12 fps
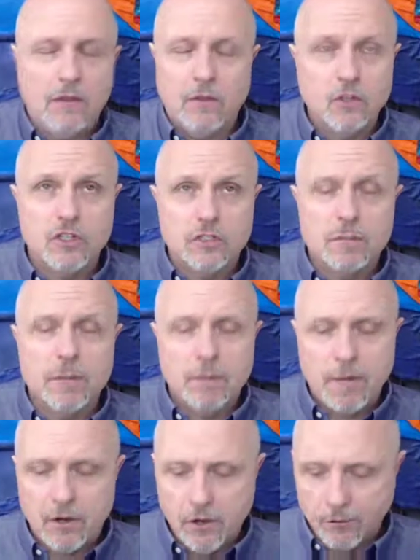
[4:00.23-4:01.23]
and they'll just be
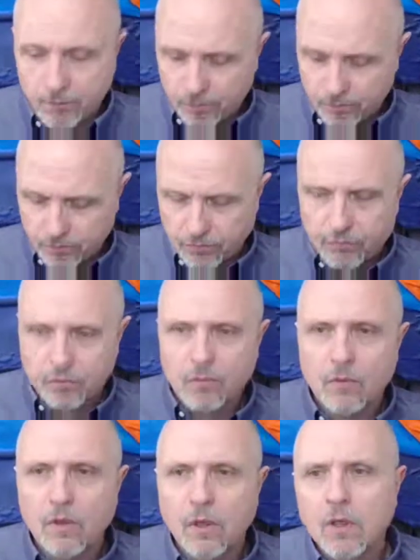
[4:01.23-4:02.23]
better.
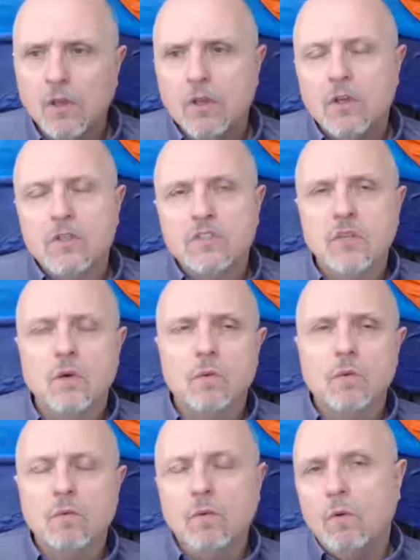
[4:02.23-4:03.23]

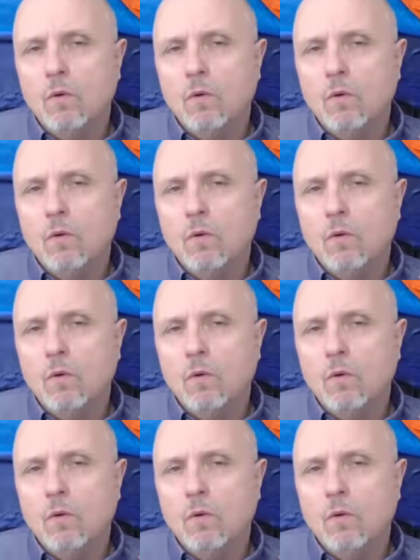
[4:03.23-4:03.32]
So